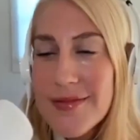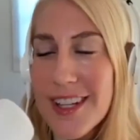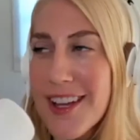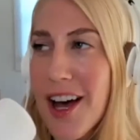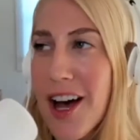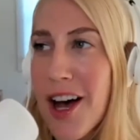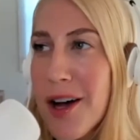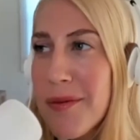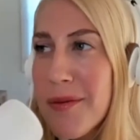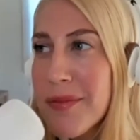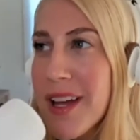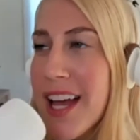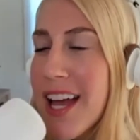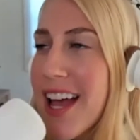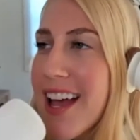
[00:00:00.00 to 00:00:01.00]
Yum.
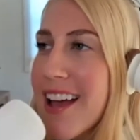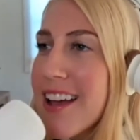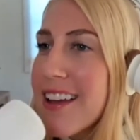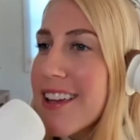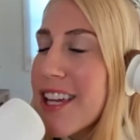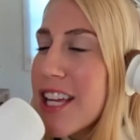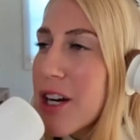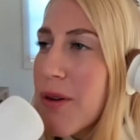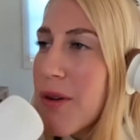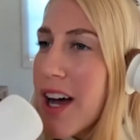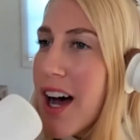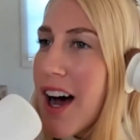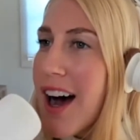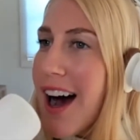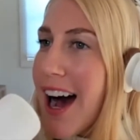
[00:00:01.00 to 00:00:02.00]
You know,
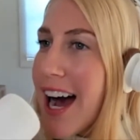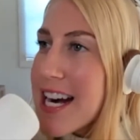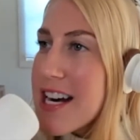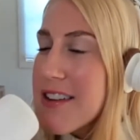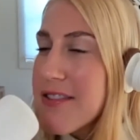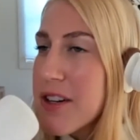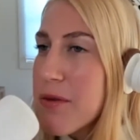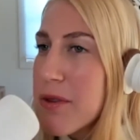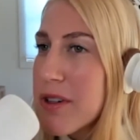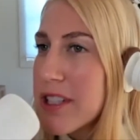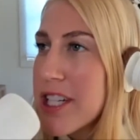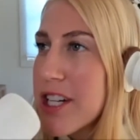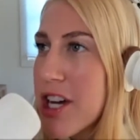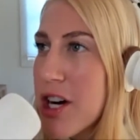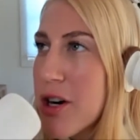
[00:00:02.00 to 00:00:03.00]
I didn't even
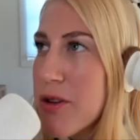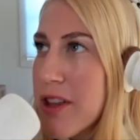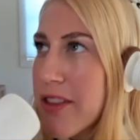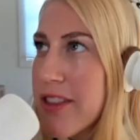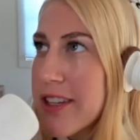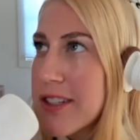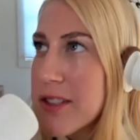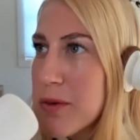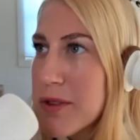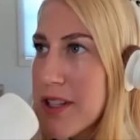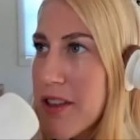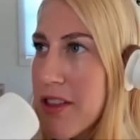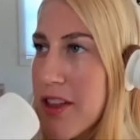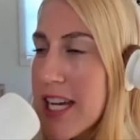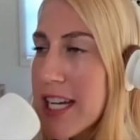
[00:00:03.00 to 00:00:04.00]
really know that this was a
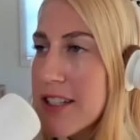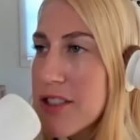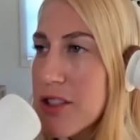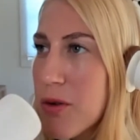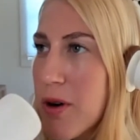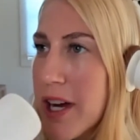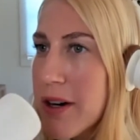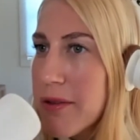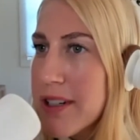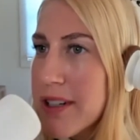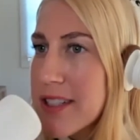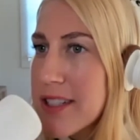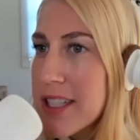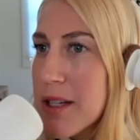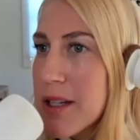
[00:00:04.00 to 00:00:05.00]
thing until quite
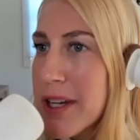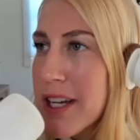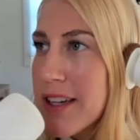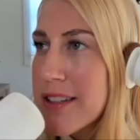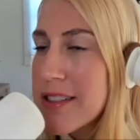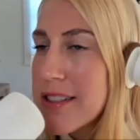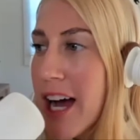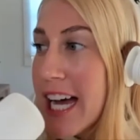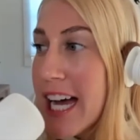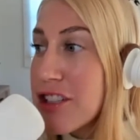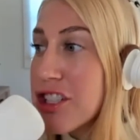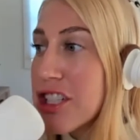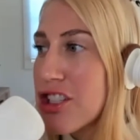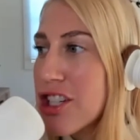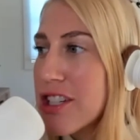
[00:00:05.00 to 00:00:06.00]
recently, because I
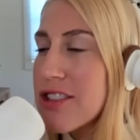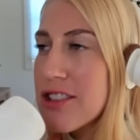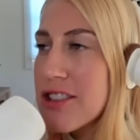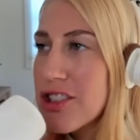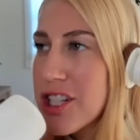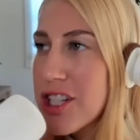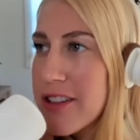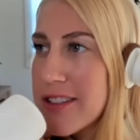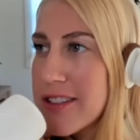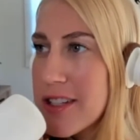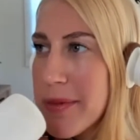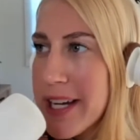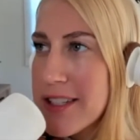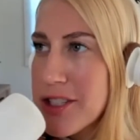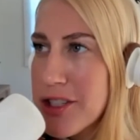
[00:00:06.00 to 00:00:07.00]
actually just shared this
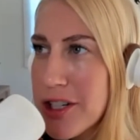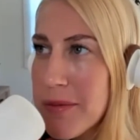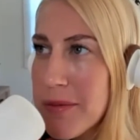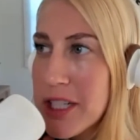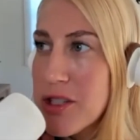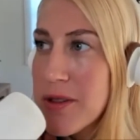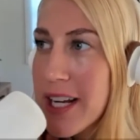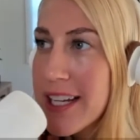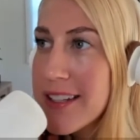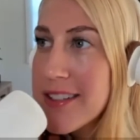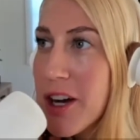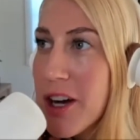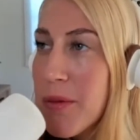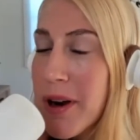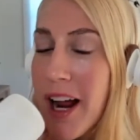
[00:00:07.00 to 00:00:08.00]
on my Instagram like two days
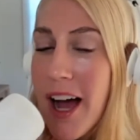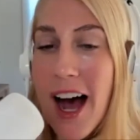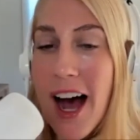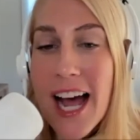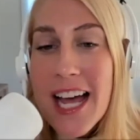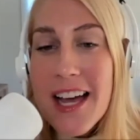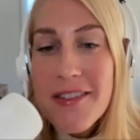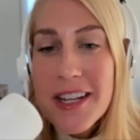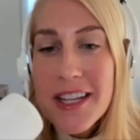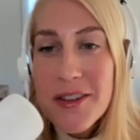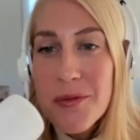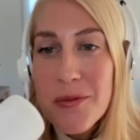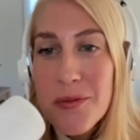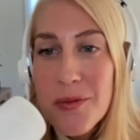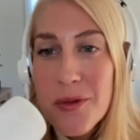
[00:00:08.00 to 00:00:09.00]
ago, but I haven't
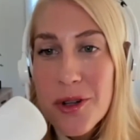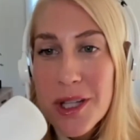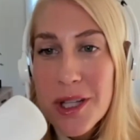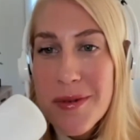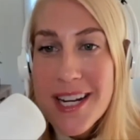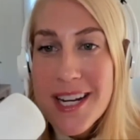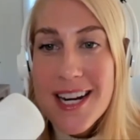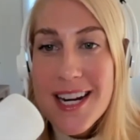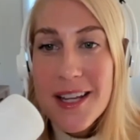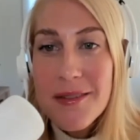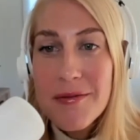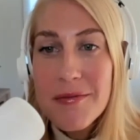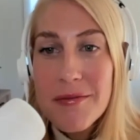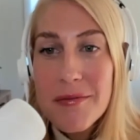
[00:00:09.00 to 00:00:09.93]
even really been eating